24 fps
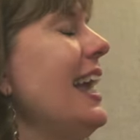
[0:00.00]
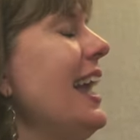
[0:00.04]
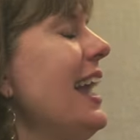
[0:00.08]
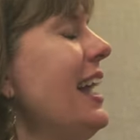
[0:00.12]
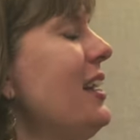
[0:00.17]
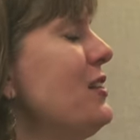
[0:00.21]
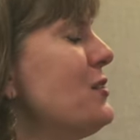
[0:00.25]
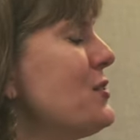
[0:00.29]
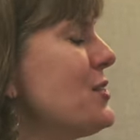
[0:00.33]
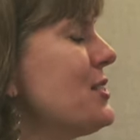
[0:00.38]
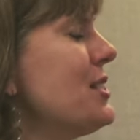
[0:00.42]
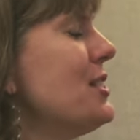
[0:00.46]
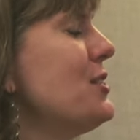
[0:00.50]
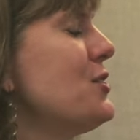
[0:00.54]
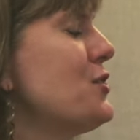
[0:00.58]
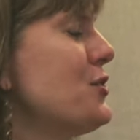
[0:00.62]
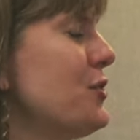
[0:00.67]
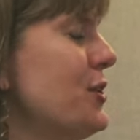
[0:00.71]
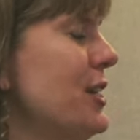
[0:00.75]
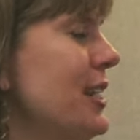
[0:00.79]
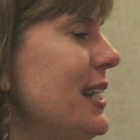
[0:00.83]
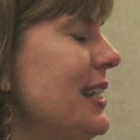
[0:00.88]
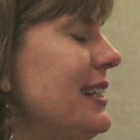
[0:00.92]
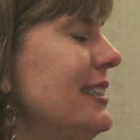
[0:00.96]
Andrew's
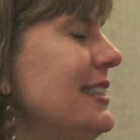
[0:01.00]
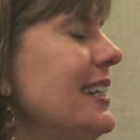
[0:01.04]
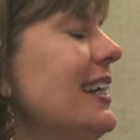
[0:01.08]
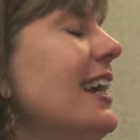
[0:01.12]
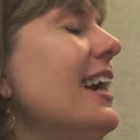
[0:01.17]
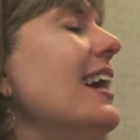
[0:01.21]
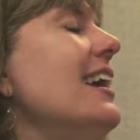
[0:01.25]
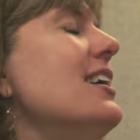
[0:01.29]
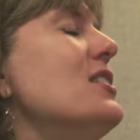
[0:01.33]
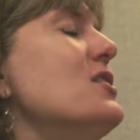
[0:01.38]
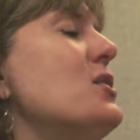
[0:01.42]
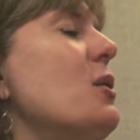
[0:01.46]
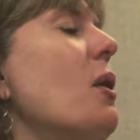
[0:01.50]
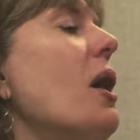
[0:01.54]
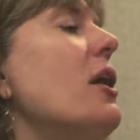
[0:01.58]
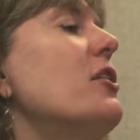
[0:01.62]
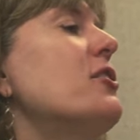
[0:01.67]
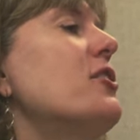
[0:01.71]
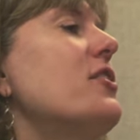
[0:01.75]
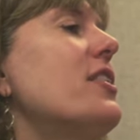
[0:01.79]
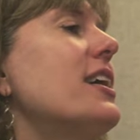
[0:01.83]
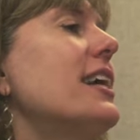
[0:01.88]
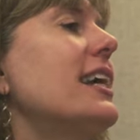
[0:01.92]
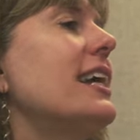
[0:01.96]
intrigued, so
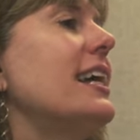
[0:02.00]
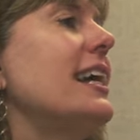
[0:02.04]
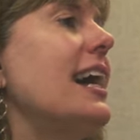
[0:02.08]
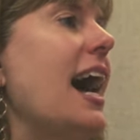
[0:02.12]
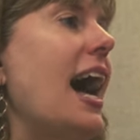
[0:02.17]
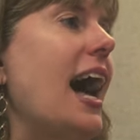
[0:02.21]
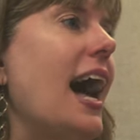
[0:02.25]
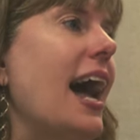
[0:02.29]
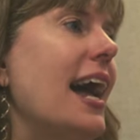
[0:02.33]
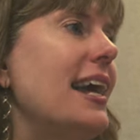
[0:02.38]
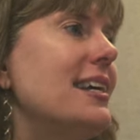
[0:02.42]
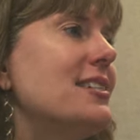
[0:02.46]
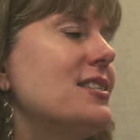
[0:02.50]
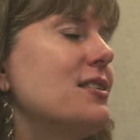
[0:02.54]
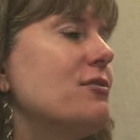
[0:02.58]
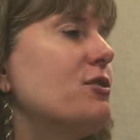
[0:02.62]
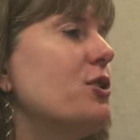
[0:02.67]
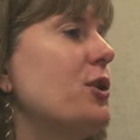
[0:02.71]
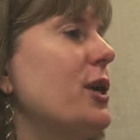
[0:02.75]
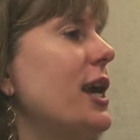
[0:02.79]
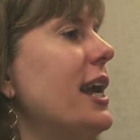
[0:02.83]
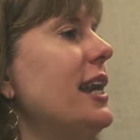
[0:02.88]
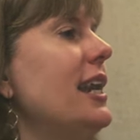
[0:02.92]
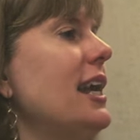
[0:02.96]
under the guise of
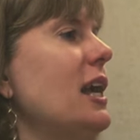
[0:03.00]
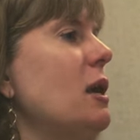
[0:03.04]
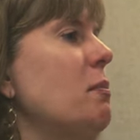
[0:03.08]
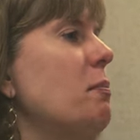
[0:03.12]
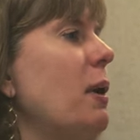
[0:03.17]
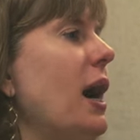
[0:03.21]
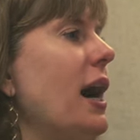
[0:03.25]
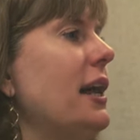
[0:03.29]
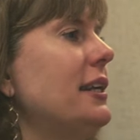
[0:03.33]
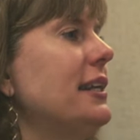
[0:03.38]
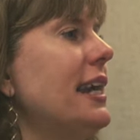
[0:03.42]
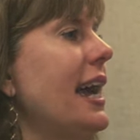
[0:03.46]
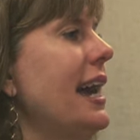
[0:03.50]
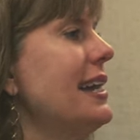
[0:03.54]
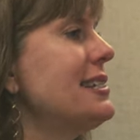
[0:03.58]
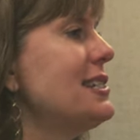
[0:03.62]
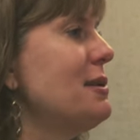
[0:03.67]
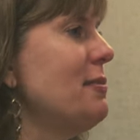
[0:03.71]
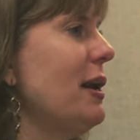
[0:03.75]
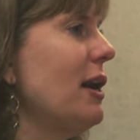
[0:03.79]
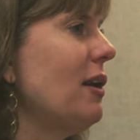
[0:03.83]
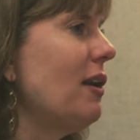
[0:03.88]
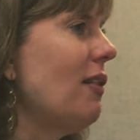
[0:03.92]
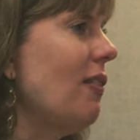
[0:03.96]
creating a podcast
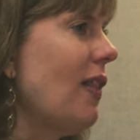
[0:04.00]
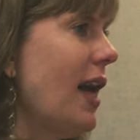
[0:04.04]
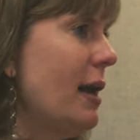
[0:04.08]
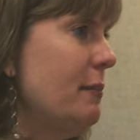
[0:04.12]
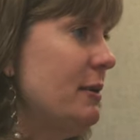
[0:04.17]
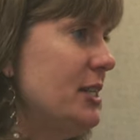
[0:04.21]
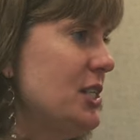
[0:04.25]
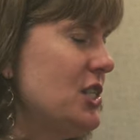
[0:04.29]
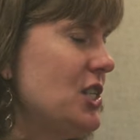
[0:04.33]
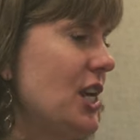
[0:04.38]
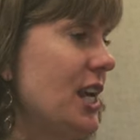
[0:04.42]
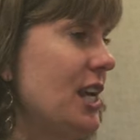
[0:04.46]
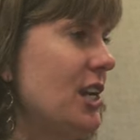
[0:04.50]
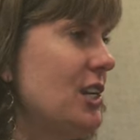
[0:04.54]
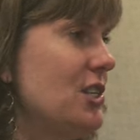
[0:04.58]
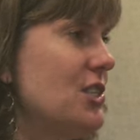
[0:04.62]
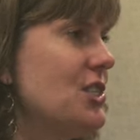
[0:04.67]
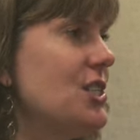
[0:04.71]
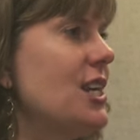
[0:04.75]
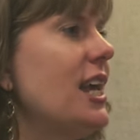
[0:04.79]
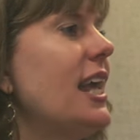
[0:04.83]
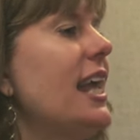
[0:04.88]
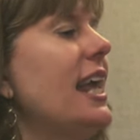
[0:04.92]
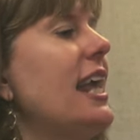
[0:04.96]
about climate
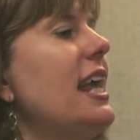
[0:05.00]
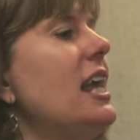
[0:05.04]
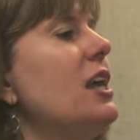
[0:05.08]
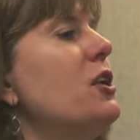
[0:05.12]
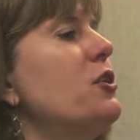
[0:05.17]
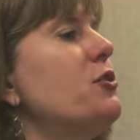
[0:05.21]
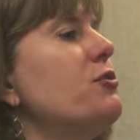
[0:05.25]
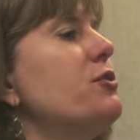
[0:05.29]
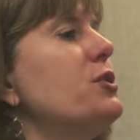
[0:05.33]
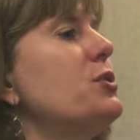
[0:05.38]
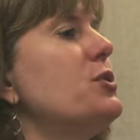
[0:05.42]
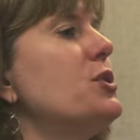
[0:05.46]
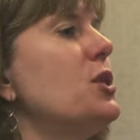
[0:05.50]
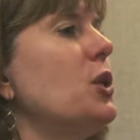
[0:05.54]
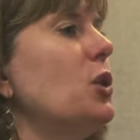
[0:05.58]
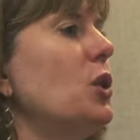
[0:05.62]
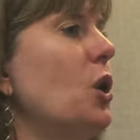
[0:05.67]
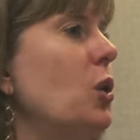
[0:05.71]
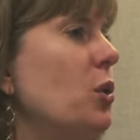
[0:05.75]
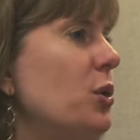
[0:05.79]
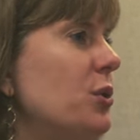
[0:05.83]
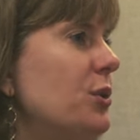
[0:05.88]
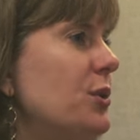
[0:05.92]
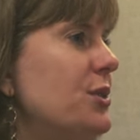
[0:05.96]
change, he interviews the
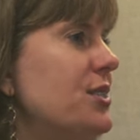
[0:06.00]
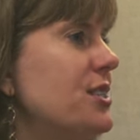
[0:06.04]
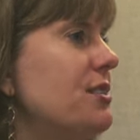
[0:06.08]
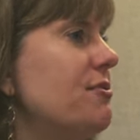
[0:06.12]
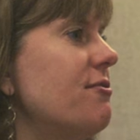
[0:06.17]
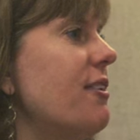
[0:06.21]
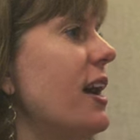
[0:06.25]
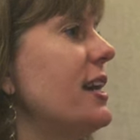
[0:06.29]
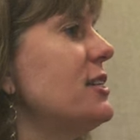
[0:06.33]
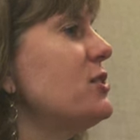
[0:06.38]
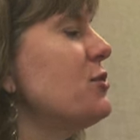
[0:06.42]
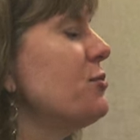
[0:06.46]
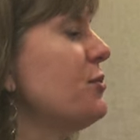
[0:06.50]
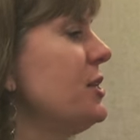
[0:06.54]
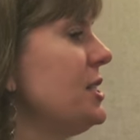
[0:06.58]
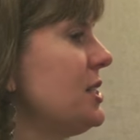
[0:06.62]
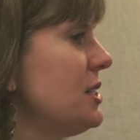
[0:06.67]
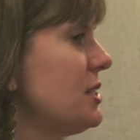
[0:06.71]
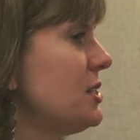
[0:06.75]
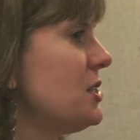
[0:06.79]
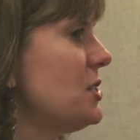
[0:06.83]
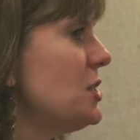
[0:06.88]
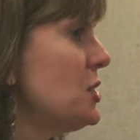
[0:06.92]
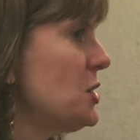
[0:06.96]
locals and finds
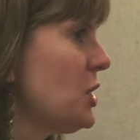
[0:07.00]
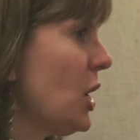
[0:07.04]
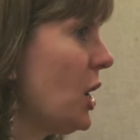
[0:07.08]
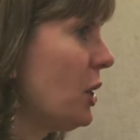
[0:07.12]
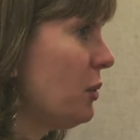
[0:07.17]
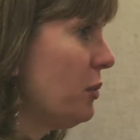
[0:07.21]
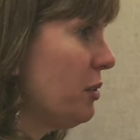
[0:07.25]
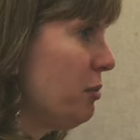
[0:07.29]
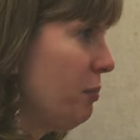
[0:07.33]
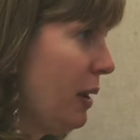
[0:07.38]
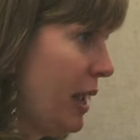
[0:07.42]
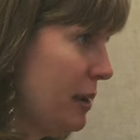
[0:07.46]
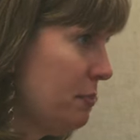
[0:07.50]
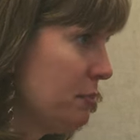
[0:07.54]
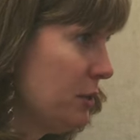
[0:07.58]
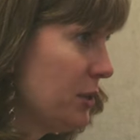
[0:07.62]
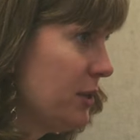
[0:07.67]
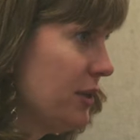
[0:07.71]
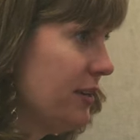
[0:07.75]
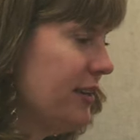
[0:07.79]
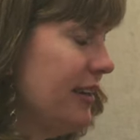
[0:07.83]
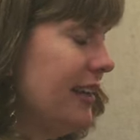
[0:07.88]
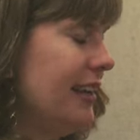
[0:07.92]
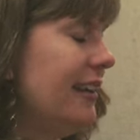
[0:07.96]
reasons to talk with
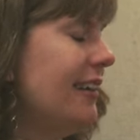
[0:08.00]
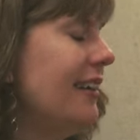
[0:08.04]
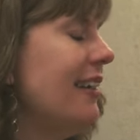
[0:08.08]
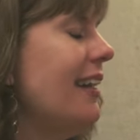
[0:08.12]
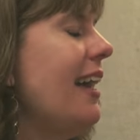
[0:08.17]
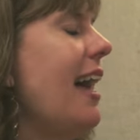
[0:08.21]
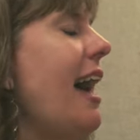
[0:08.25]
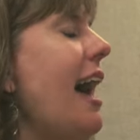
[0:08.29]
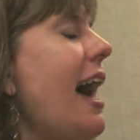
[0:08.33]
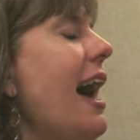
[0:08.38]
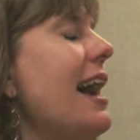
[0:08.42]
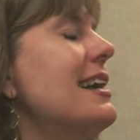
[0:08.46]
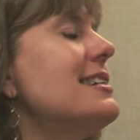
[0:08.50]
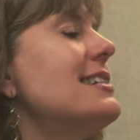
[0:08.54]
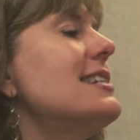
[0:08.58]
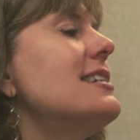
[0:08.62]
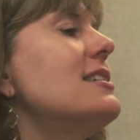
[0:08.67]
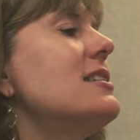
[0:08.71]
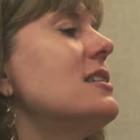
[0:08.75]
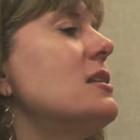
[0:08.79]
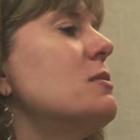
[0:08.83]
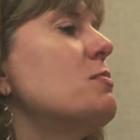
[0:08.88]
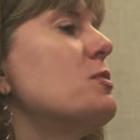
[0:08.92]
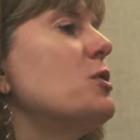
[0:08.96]
Piper. As
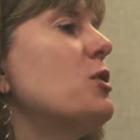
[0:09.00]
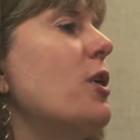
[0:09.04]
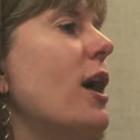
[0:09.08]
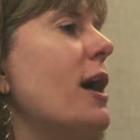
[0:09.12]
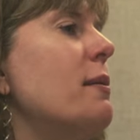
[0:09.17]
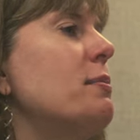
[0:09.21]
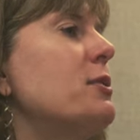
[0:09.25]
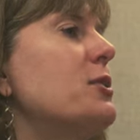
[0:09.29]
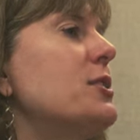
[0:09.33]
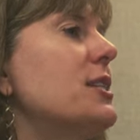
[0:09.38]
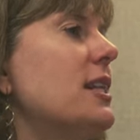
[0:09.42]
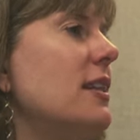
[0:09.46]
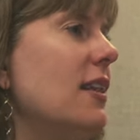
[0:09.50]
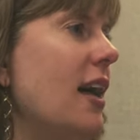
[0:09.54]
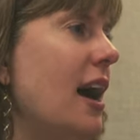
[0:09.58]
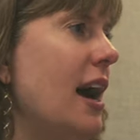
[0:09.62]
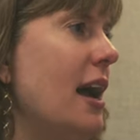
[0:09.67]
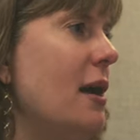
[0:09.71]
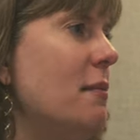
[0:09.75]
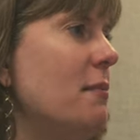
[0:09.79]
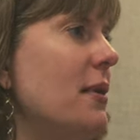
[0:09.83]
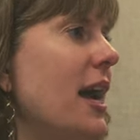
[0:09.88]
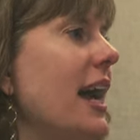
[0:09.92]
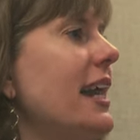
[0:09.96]
his subscribers
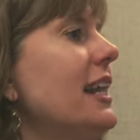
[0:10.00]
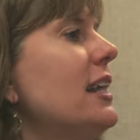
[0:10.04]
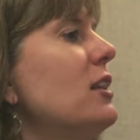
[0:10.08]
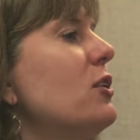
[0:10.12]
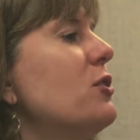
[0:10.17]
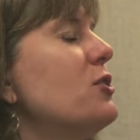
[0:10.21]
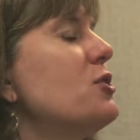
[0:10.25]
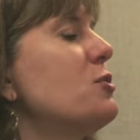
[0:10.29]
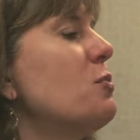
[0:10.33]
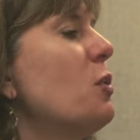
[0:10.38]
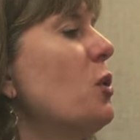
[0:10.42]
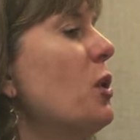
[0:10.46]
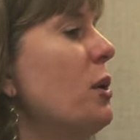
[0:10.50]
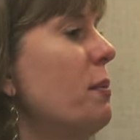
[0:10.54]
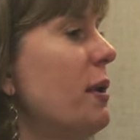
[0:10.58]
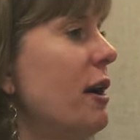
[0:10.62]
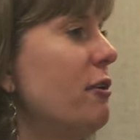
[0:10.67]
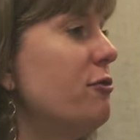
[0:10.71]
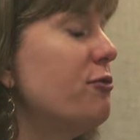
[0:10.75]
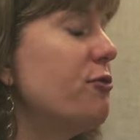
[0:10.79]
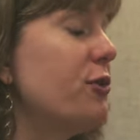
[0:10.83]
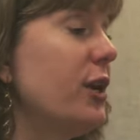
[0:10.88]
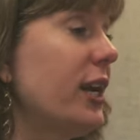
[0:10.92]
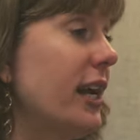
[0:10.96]
climb and he learns more
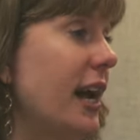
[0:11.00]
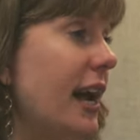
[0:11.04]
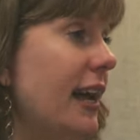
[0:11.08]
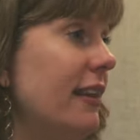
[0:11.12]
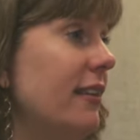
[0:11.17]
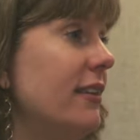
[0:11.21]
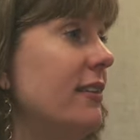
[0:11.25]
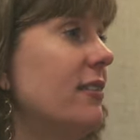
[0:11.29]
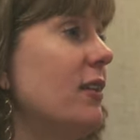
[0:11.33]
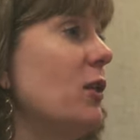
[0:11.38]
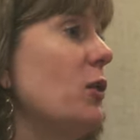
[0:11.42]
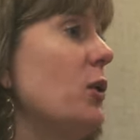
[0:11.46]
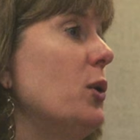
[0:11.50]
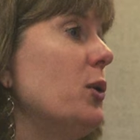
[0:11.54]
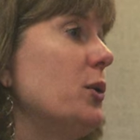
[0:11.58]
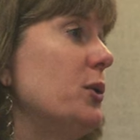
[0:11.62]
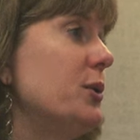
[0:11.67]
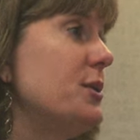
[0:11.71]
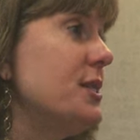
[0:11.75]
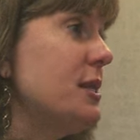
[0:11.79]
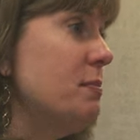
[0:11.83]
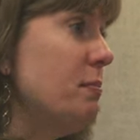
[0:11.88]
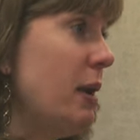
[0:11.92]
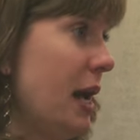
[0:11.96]
about Frick Island, the
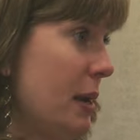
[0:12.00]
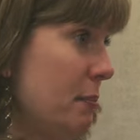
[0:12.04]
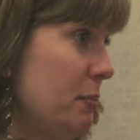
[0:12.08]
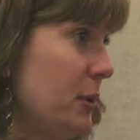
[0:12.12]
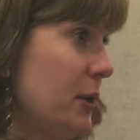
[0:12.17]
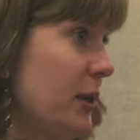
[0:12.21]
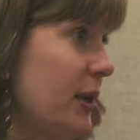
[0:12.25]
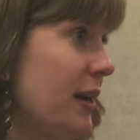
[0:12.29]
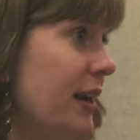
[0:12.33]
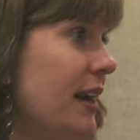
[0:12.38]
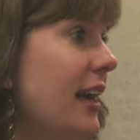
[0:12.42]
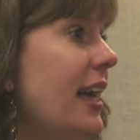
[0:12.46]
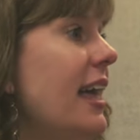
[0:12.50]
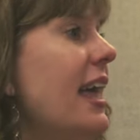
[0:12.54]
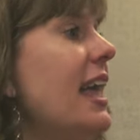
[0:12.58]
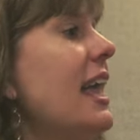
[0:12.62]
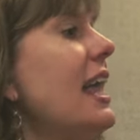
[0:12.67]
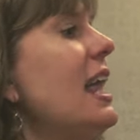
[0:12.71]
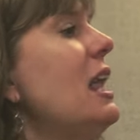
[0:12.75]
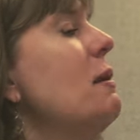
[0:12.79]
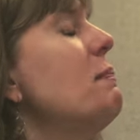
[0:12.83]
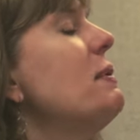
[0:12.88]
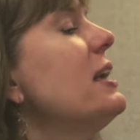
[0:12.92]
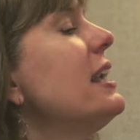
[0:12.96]
locals, and Piper,
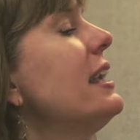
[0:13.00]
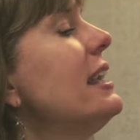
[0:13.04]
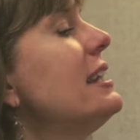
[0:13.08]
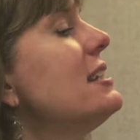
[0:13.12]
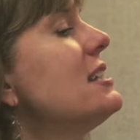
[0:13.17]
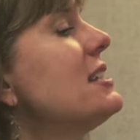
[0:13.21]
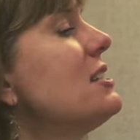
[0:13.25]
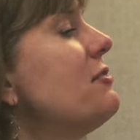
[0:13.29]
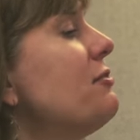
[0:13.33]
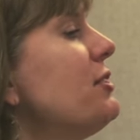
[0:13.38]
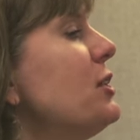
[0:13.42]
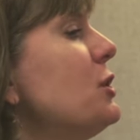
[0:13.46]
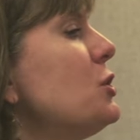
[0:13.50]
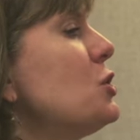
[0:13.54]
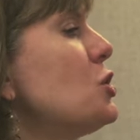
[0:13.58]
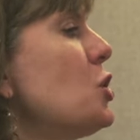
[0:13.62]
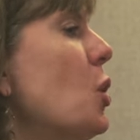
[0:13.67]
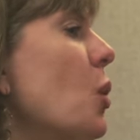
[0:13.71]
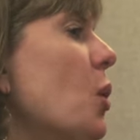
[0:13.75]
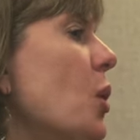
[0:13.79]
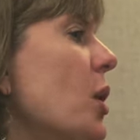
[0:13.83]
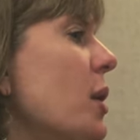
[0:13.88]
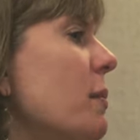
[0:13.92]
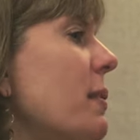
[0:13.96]
he begins to feel
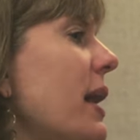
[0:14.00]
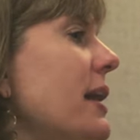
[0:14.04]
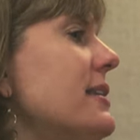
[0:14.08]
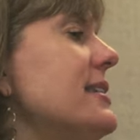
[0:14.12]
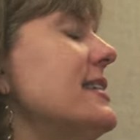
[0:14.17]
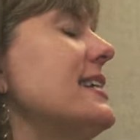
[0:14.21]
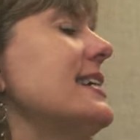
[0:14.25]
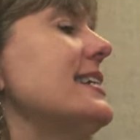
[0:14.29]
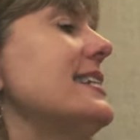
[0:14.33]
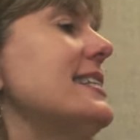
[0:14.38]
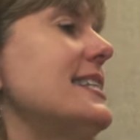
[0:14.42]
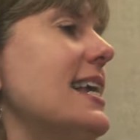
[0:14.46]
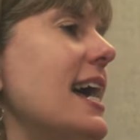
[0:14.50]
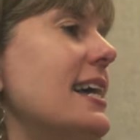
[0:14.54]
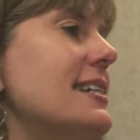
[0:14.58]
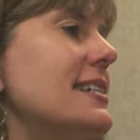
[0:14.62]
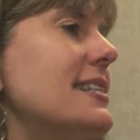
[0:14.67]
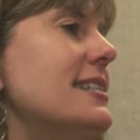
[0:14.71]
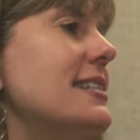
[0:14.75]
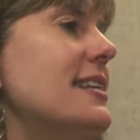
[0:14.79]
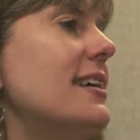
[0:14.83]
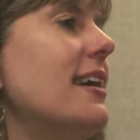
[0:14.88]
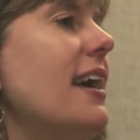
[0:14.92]
torn about success